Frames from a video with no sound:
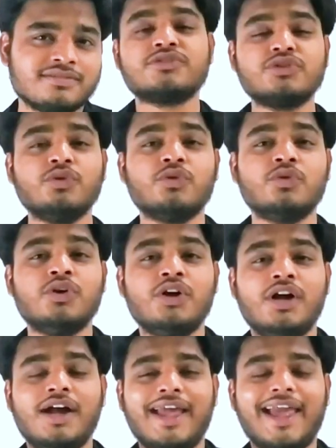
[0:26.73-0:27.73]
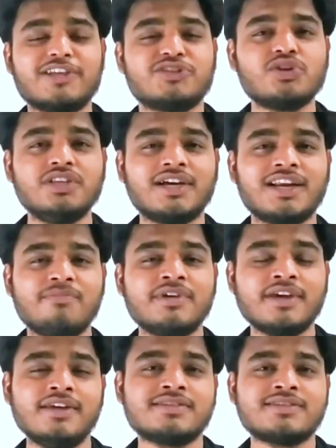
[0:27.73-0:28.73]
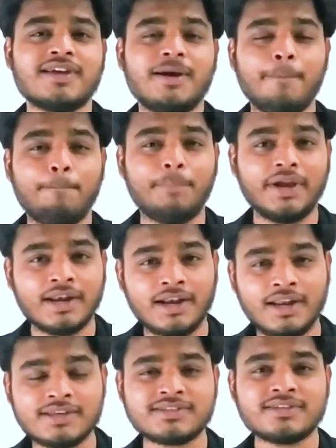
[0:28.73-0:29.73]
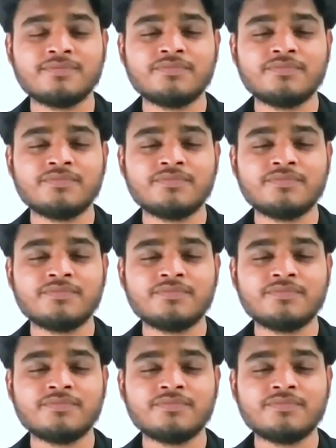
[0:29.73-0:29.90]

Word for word: So actually the clubbing is painless